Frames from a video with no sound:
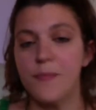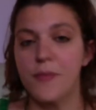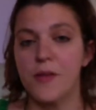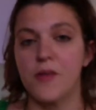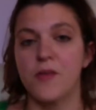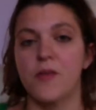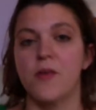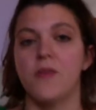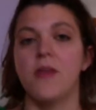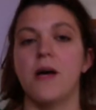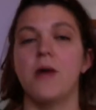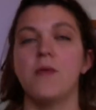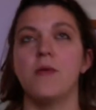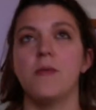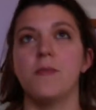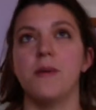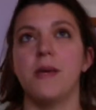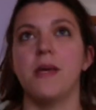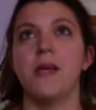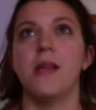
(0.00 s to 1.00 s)
So that would
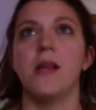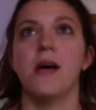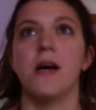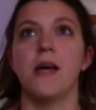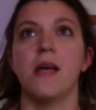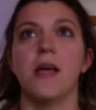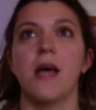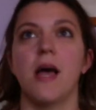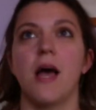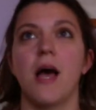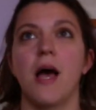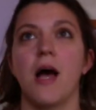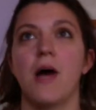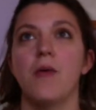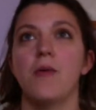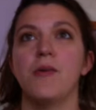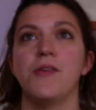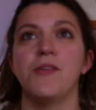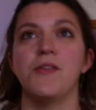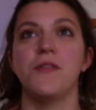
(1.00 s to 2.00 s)
be like, how
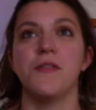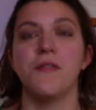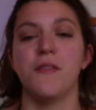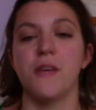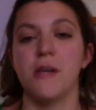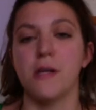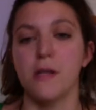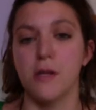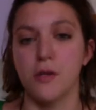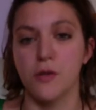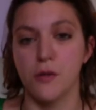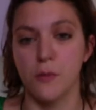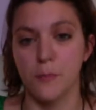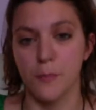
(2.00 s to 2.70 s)
would you feel in your